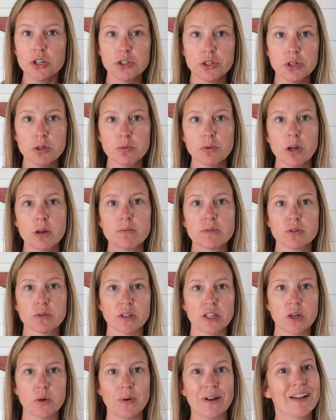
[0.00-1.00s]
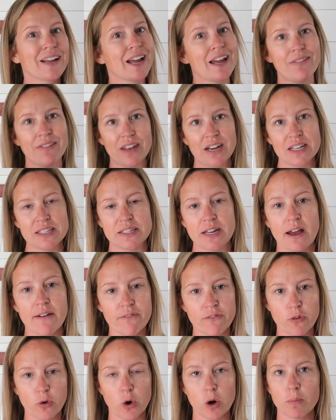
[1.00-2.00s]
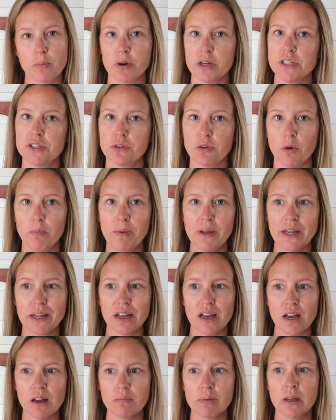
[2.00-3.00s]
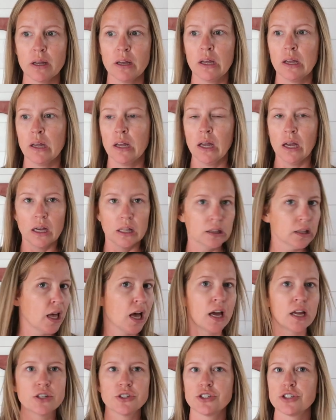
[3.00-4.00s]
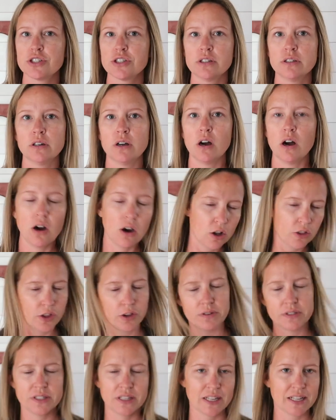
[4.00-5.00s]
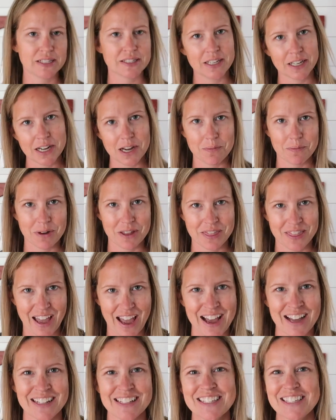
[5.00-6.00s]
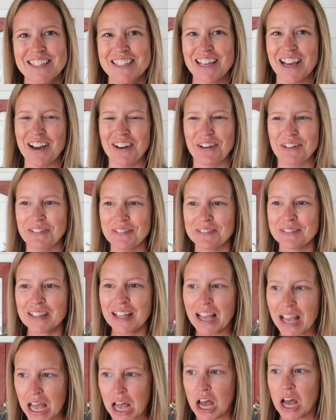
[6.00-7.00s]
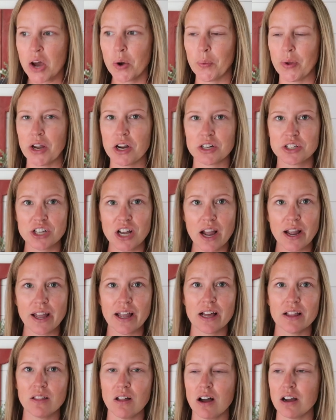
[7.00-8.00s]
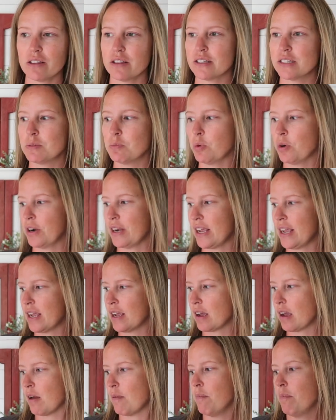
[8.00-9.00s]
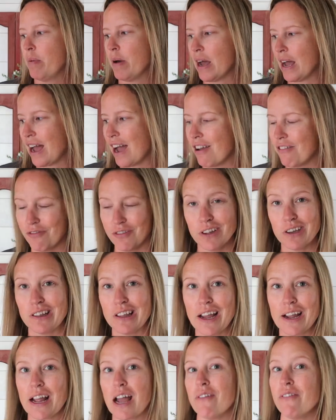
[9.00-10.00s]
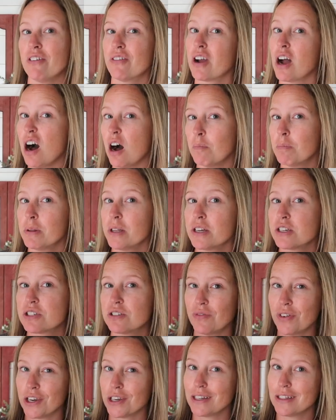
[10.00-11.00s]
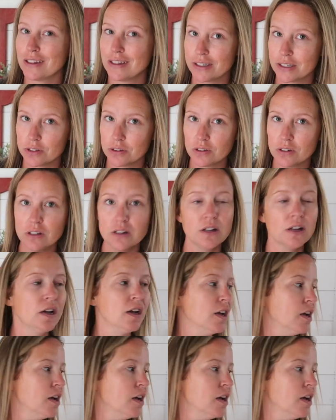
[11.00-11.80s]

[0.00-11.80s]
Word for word: 2 rooms really quick, and then it's time for preschool pickup, lunch, all those things that come with that. So we are chugging along this morning, but I feel like I've accomplished very little